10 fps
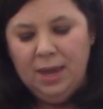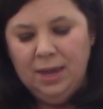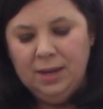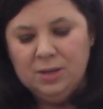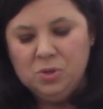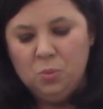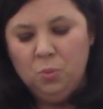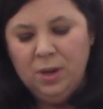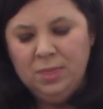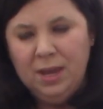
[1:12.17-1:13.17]
And
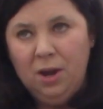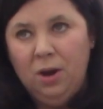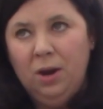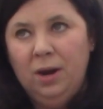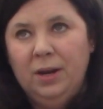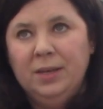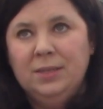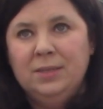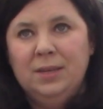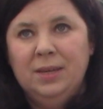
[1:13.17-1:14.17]
what they are
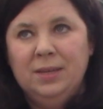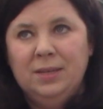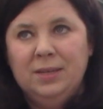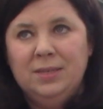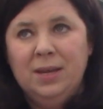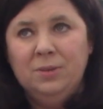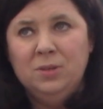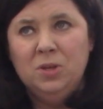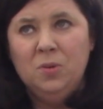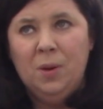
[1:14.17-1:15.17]
is it
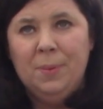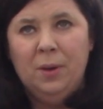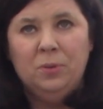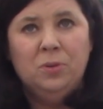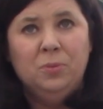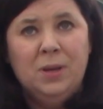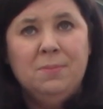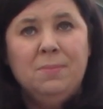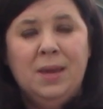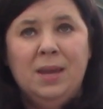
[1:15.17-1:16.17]
tells you about the three
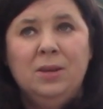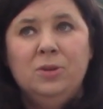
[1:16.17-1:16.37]
main